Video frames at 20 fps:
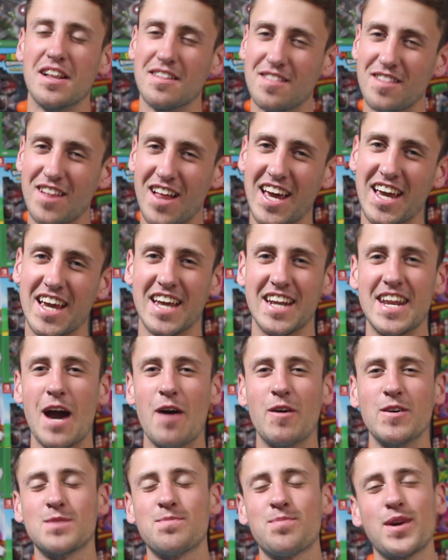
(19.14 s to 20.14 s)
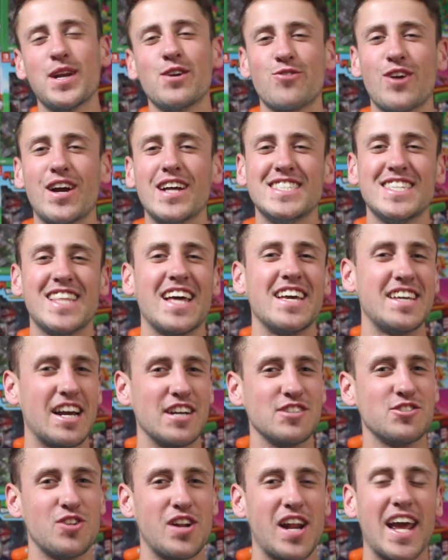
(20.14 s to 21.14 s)
Lite. And now it's pretty crazy that
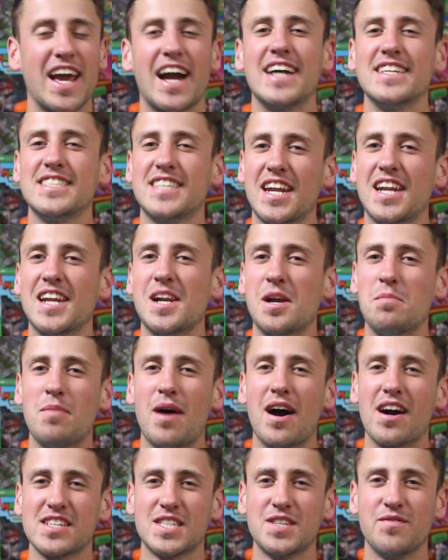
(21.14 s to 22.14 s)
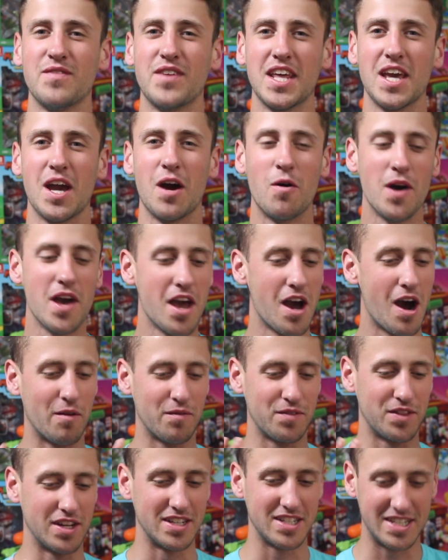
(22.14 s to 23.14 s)
yesterday I did an unboxing video
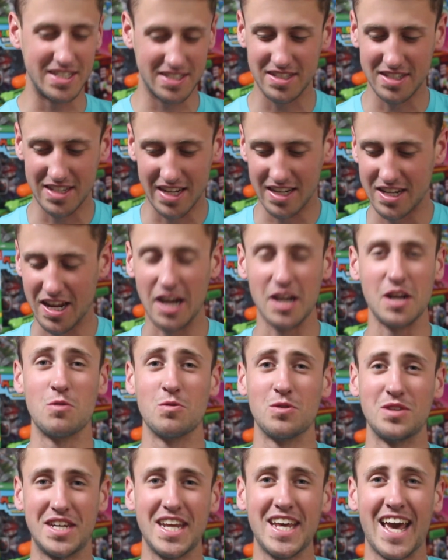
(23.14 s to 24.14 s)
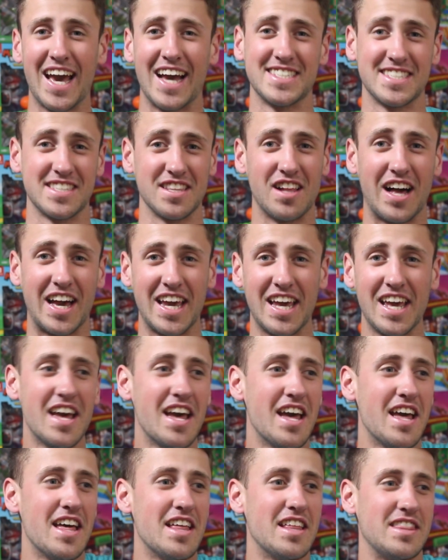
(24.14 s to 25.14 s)
of the Nintendo D S Lite.
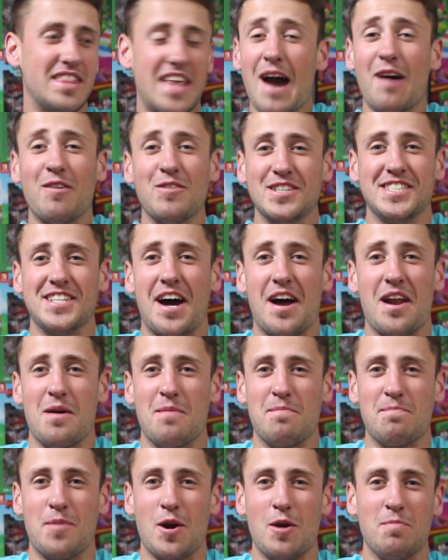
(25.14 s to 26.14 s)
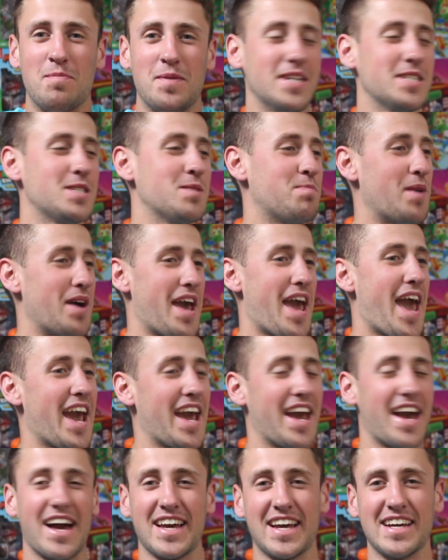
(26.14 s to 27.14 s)
That was not on purpose, but
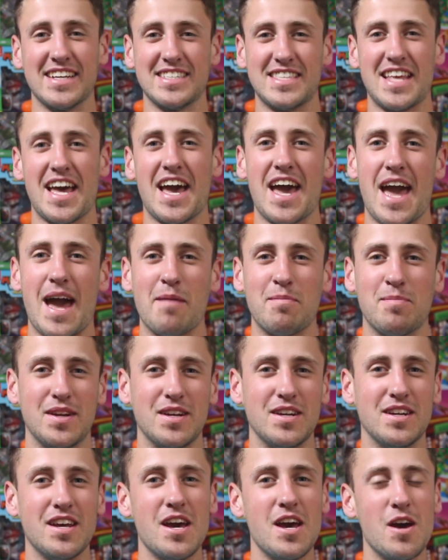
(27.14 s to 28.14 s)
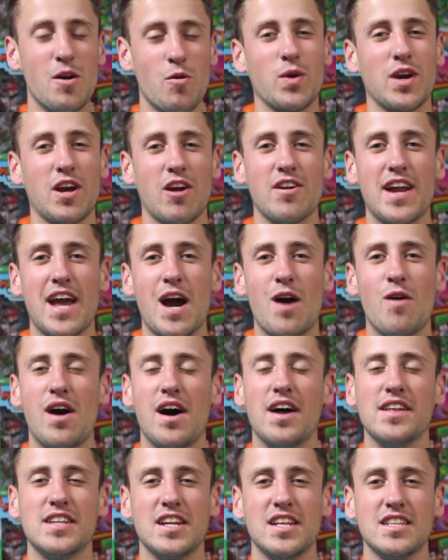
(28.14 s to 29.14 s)
hey, I guess that happened. We are now
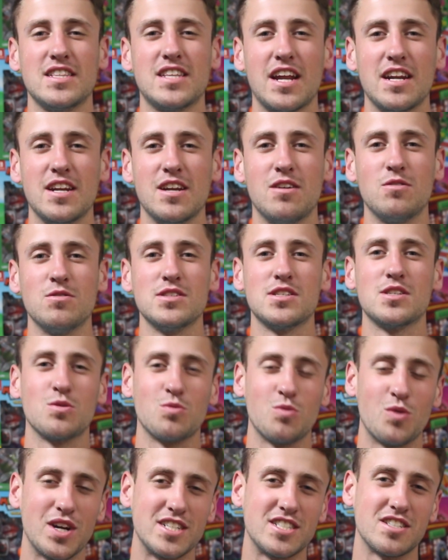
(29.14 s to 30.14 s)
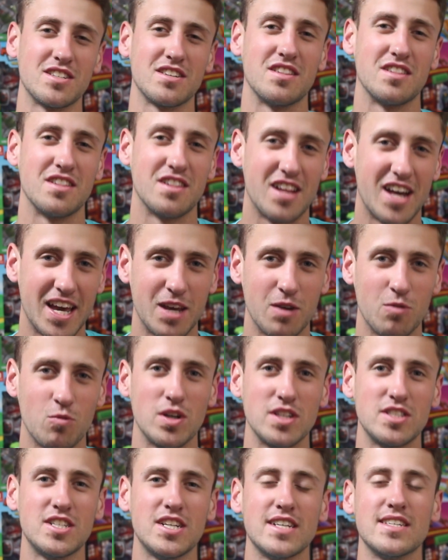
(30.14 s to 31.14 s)
on Nintendo Switch Lite,
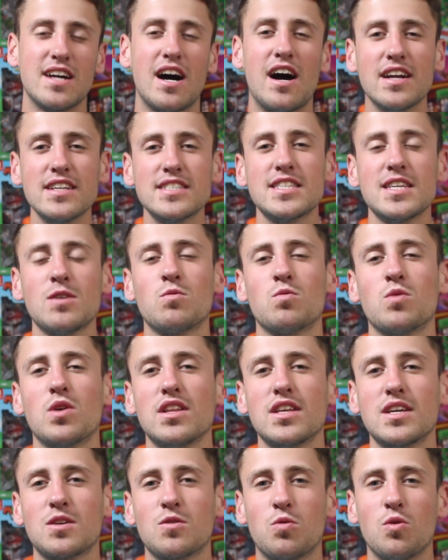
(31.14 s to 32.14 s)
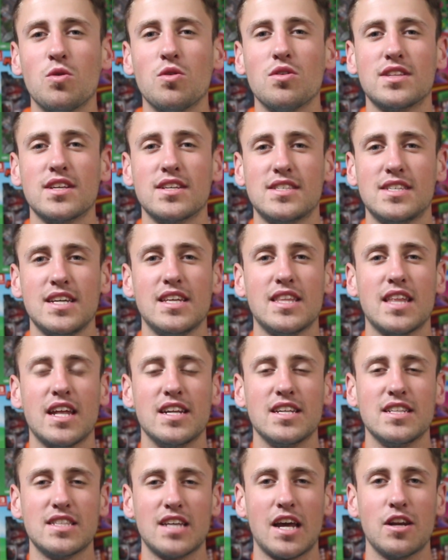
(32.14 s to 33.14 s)
which is honestly really cool to see that
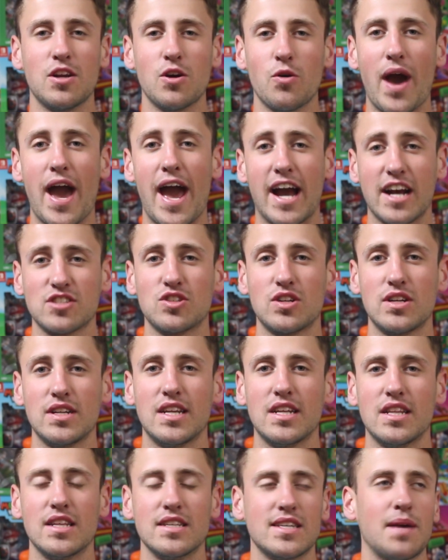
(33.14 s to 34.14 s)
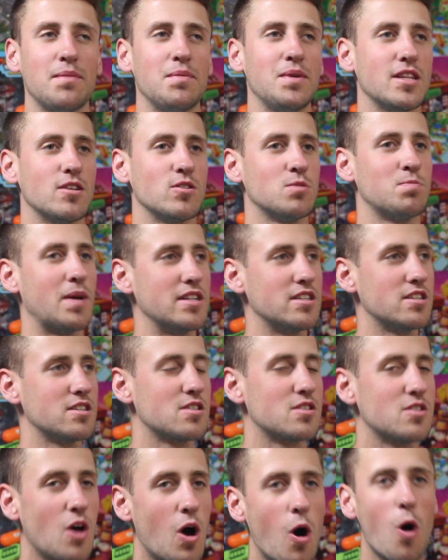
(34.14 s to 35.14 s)
Nintendo actually did this. I mean, there's been
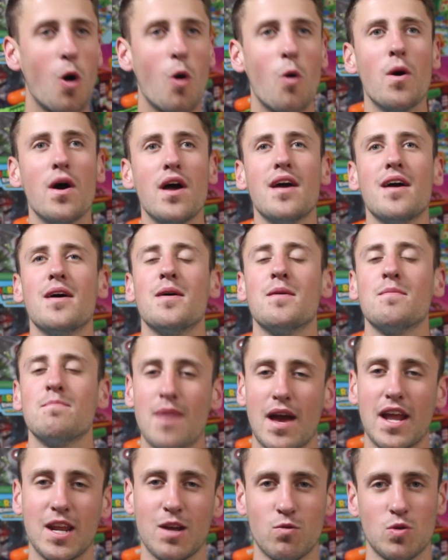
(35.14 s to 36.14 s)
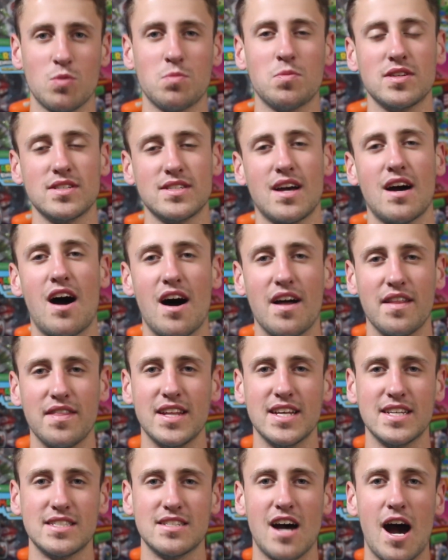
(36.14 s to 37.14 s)
so many rumors on
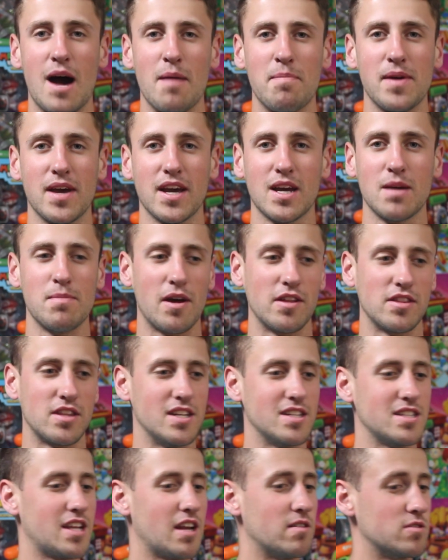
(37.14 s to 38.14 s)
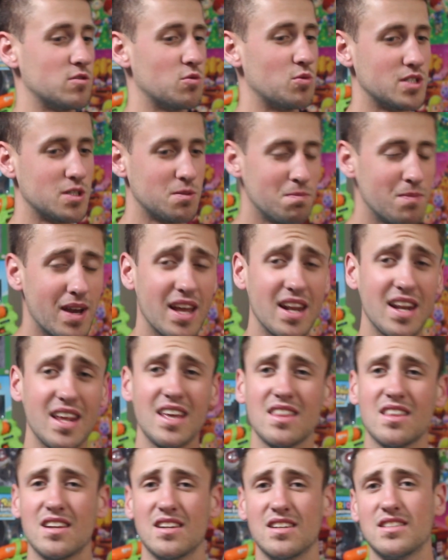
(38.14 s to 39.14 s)
this topic about the Nintendo Switch
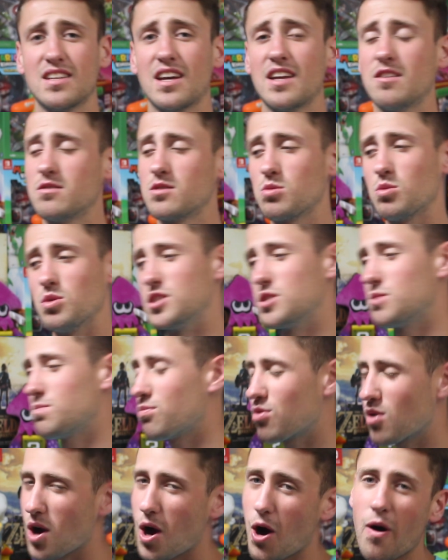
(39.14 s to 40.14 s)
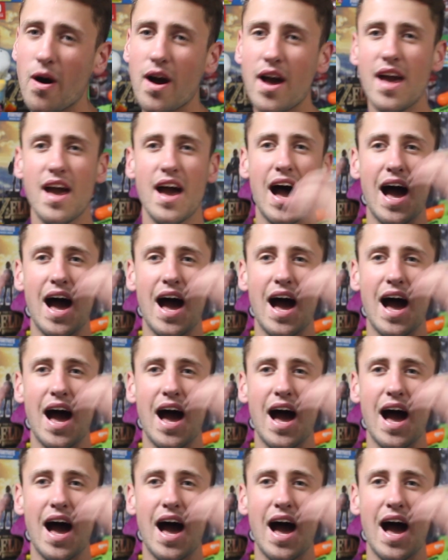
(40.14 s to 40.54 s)
Mini, the Nintendo Switch Pro.